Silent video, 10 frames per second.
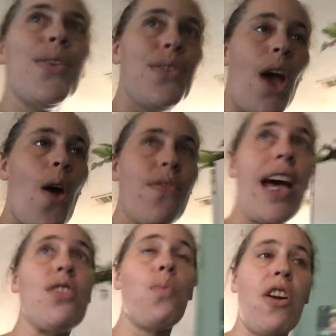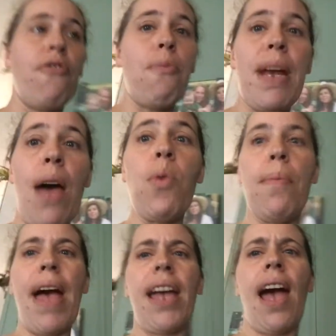So, that's wonderful, but I
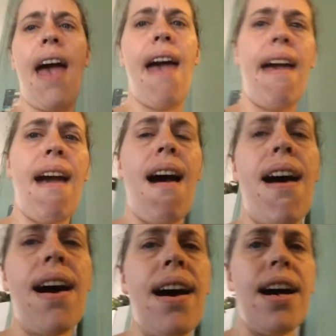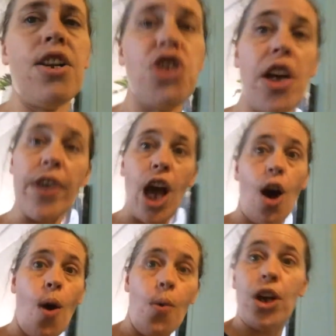will make a
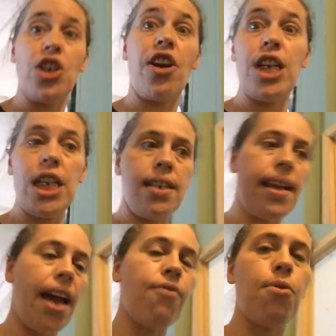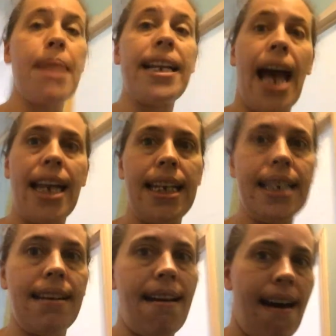Cheerio or a cherry cheesecake for my daddy
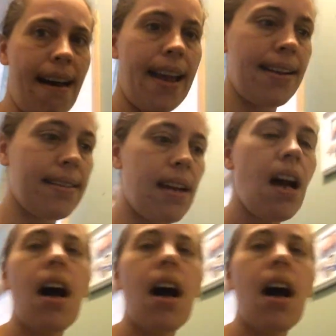tonight.